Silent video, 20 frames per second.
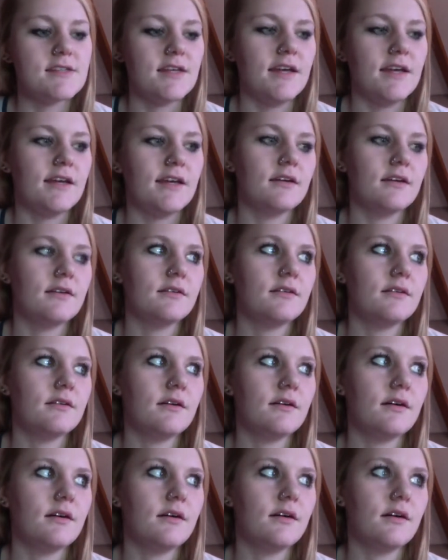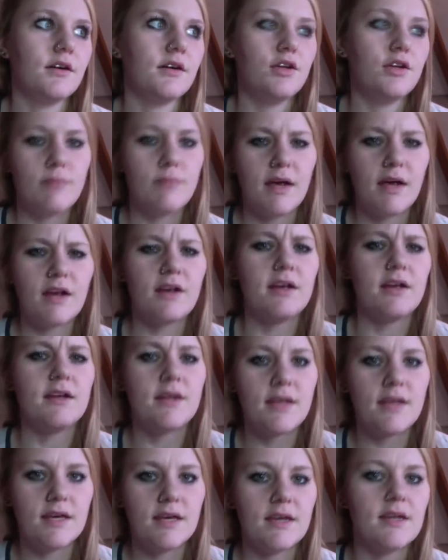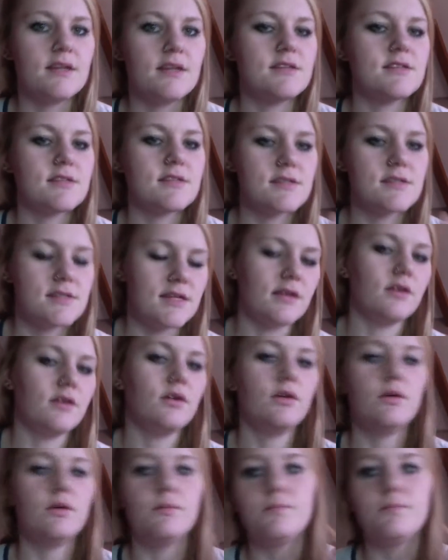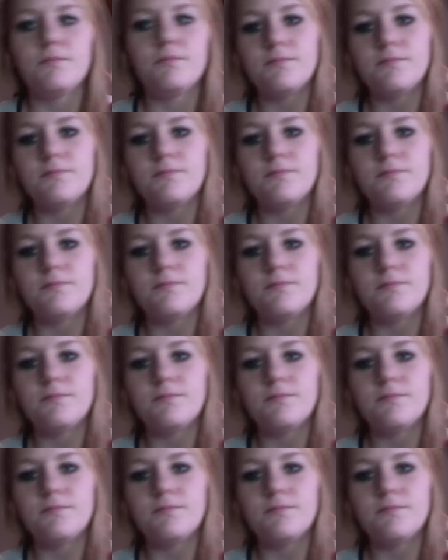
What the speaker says: are you married, kids, single,